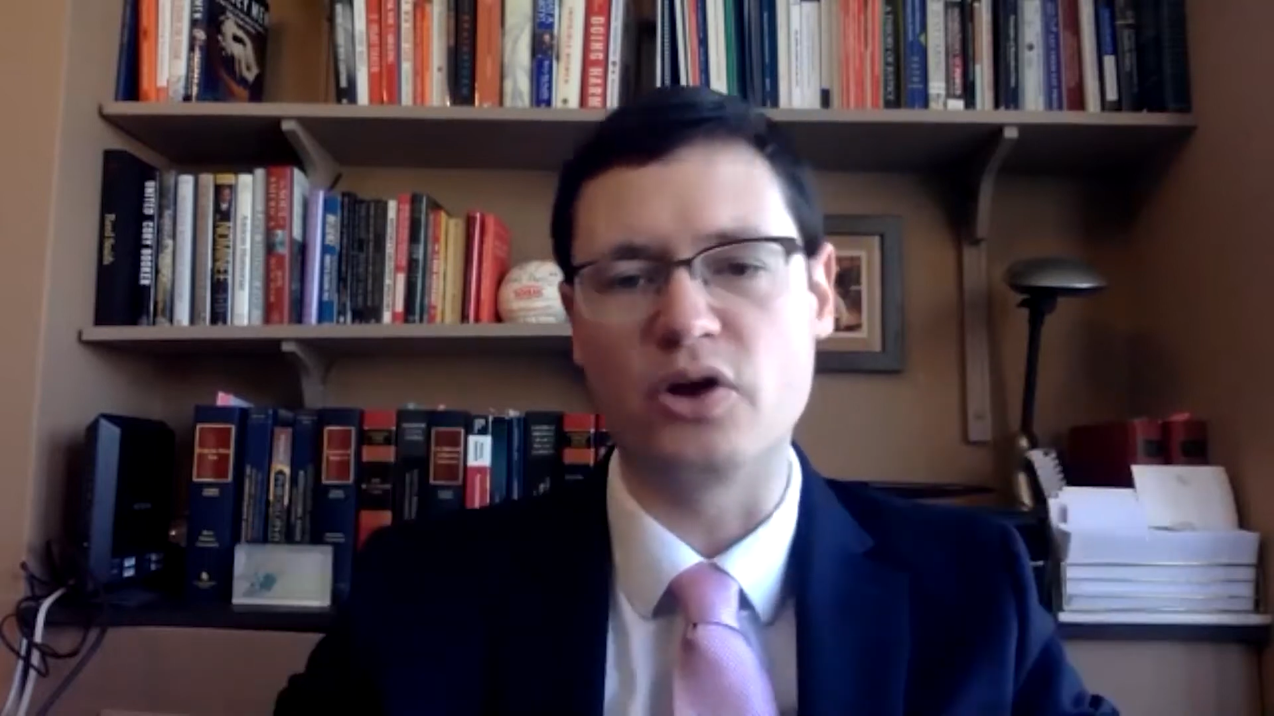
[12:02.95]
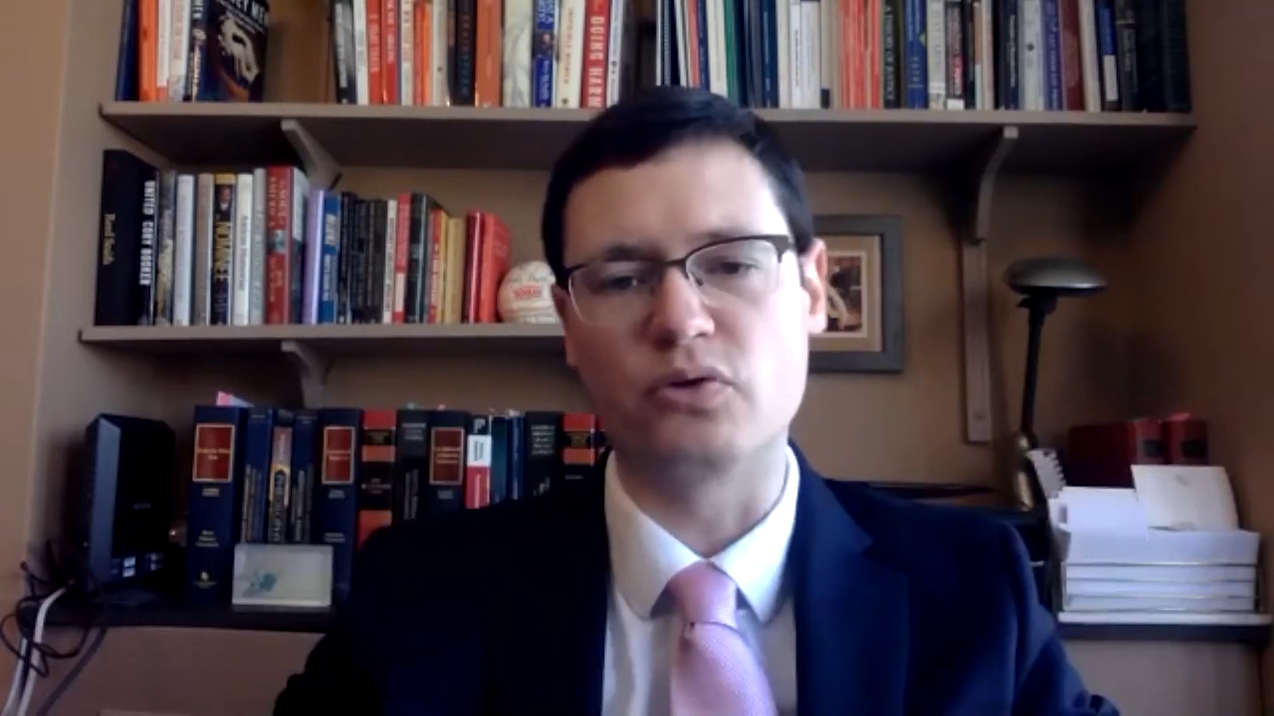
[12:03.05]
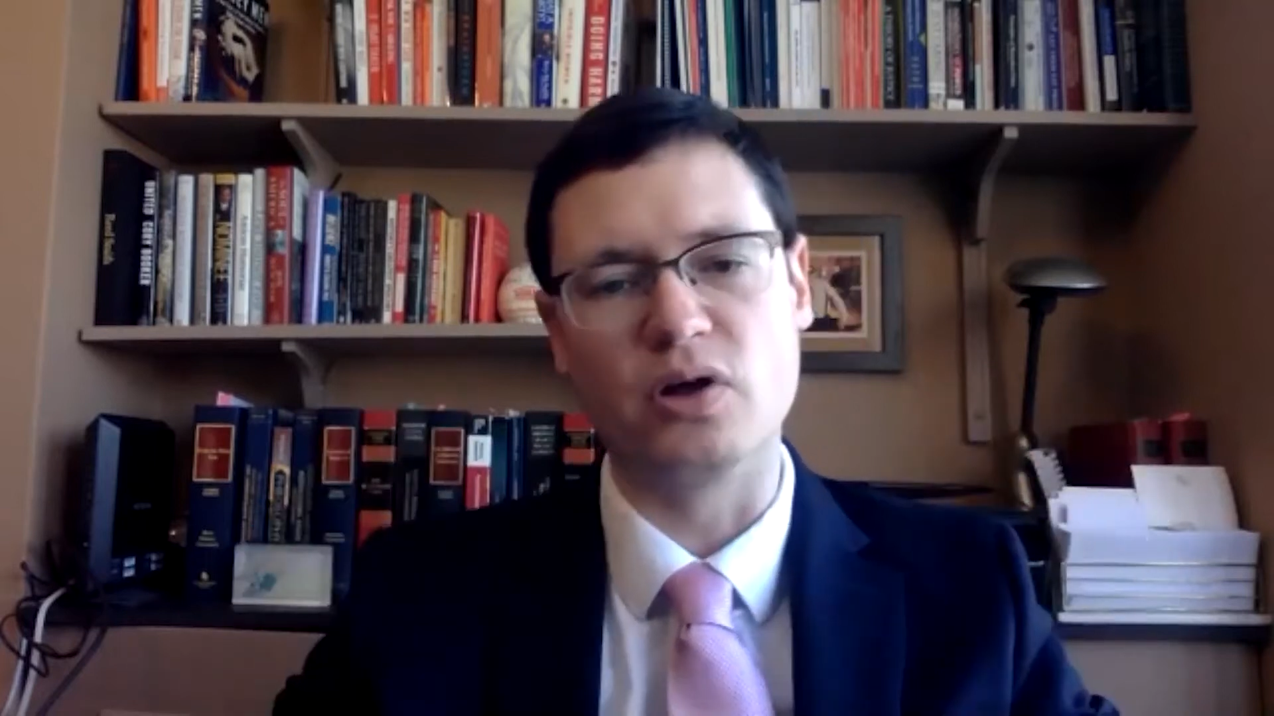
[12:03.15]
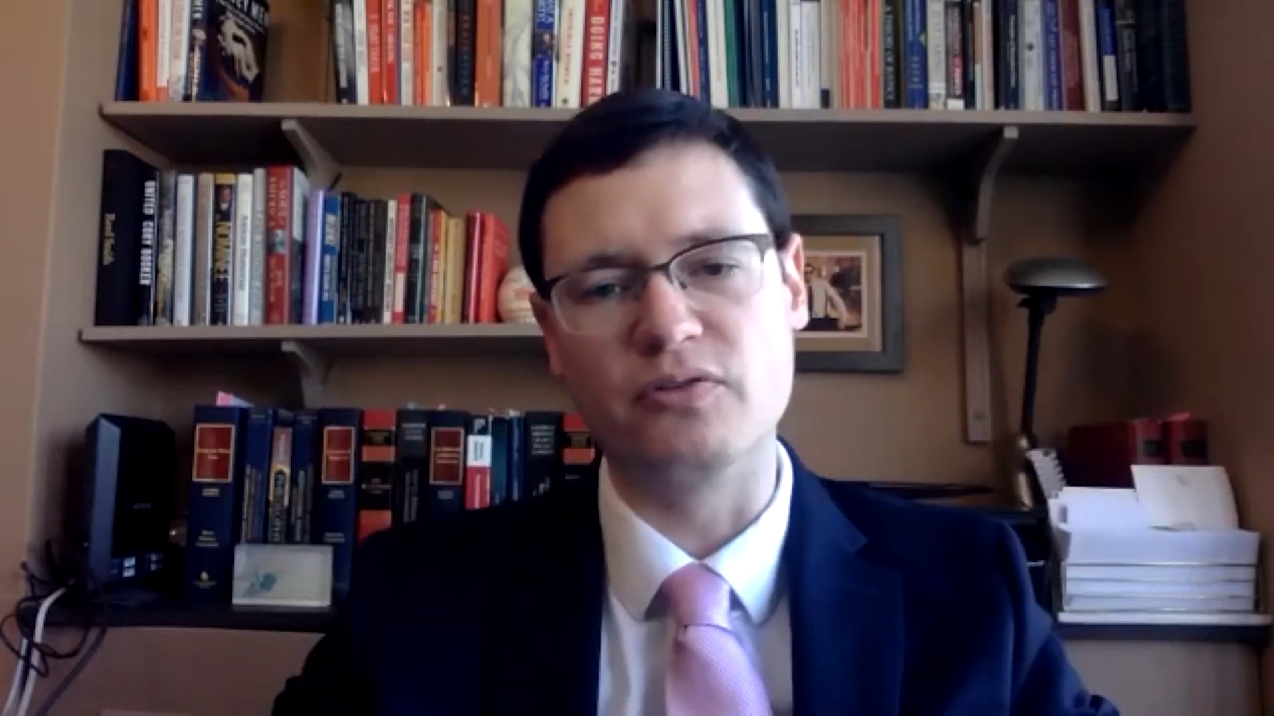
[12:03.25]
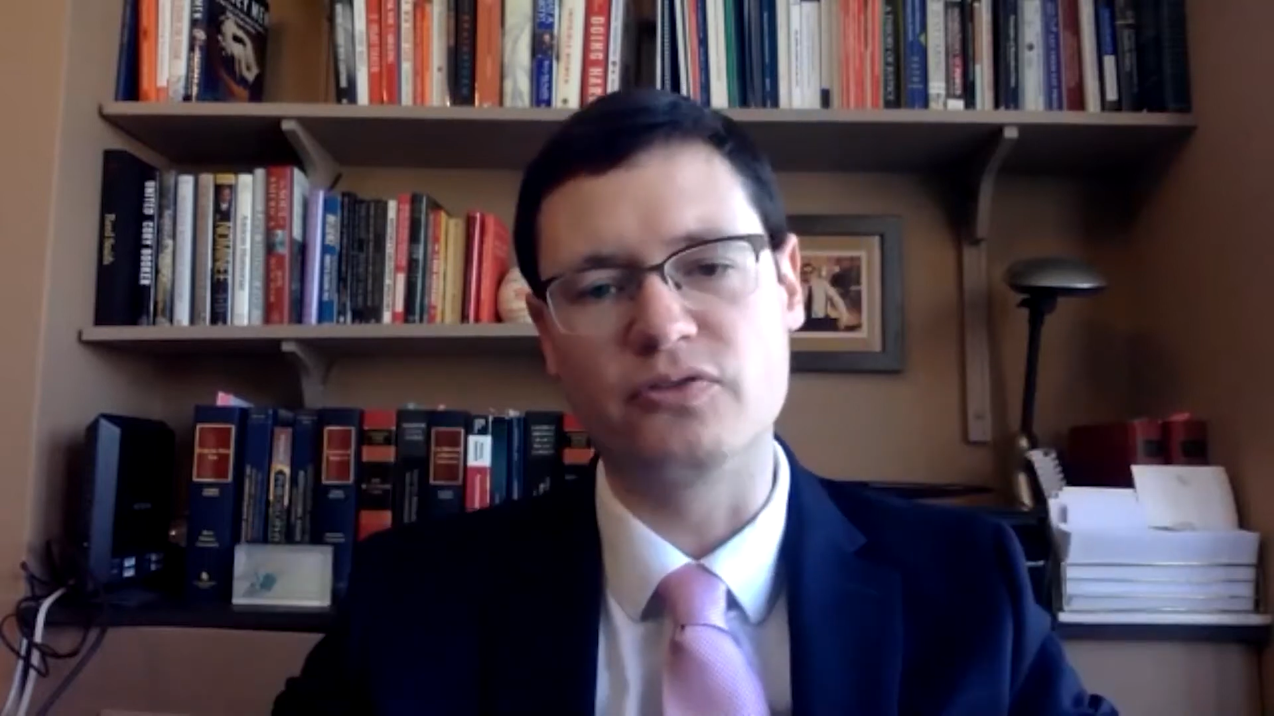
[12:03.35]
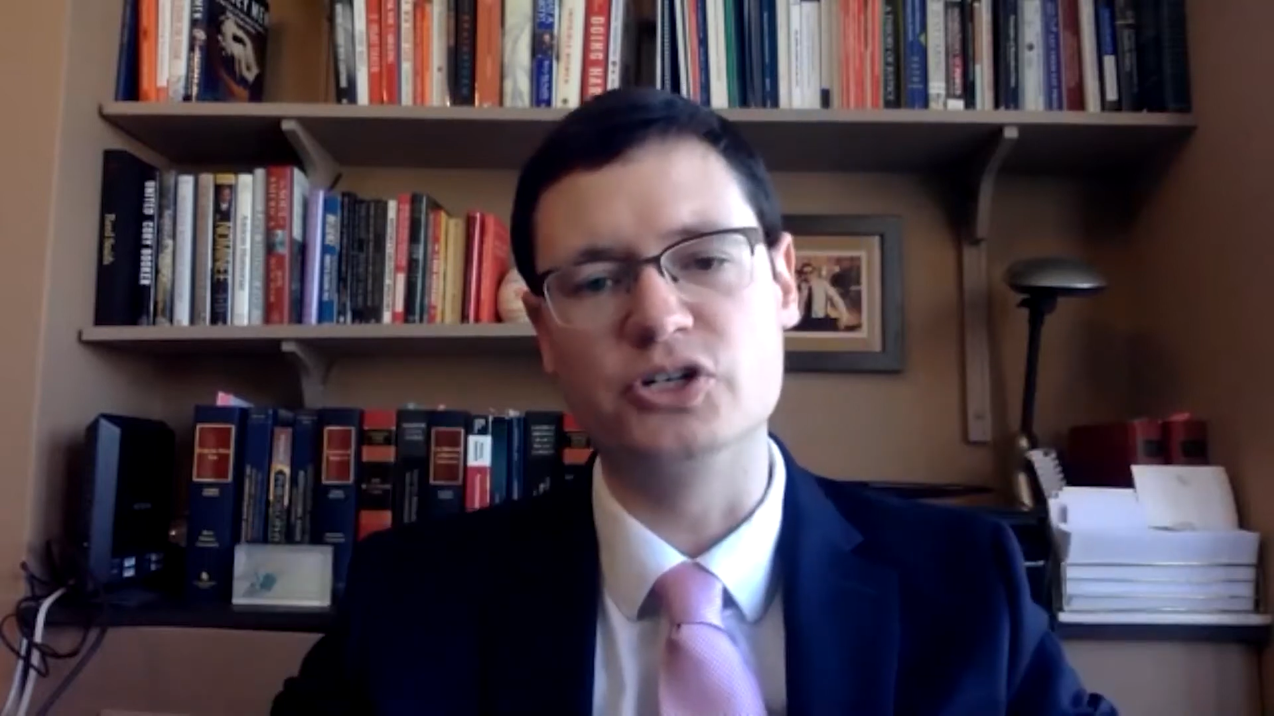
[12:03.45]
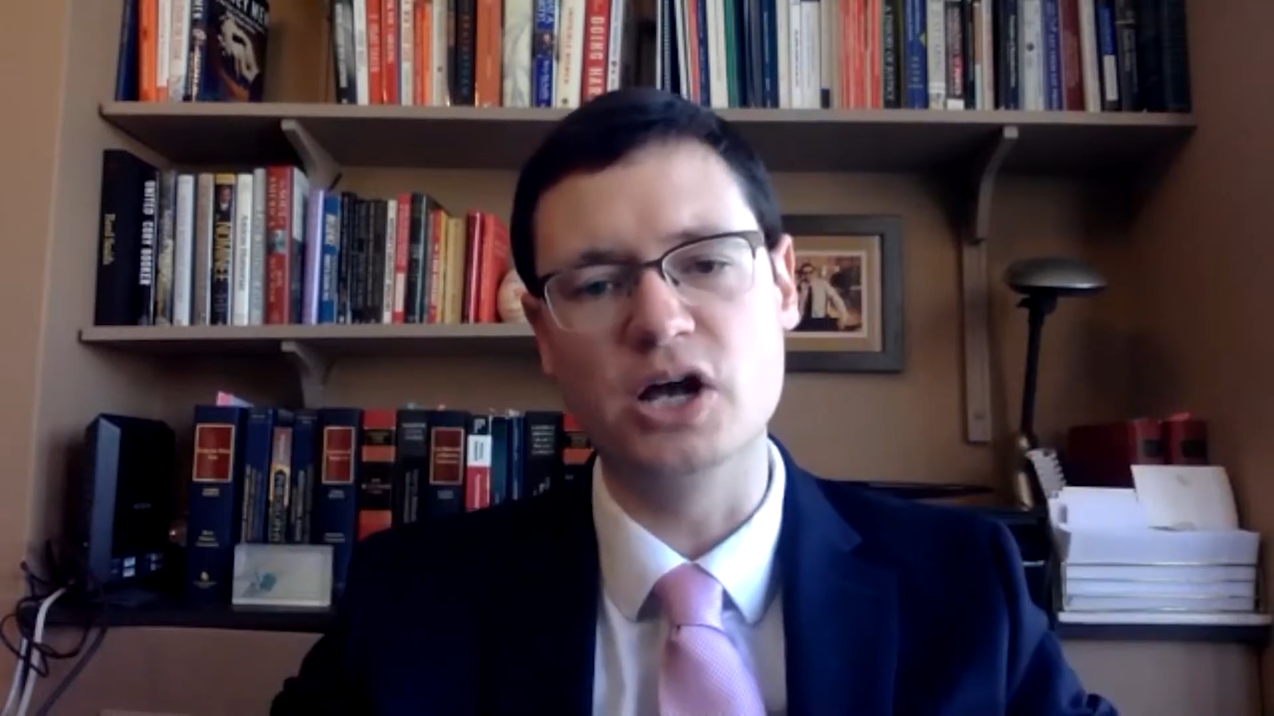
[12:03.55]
to run for